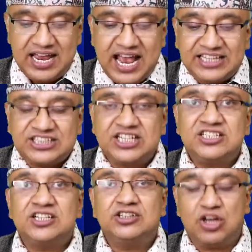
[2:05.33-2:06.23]
As such,
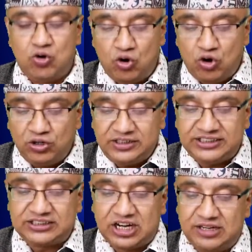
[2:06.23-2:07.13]
the whole
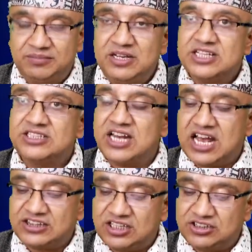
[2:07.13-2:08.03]
term
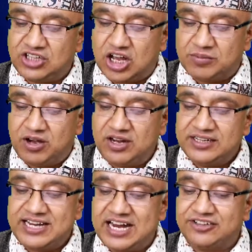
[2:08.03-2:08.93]
Sanatan Dharma
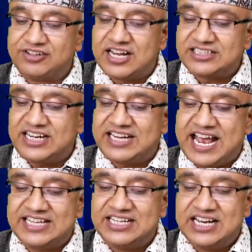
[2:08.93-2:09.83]
can translate
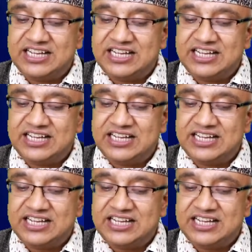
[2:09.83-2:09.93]
as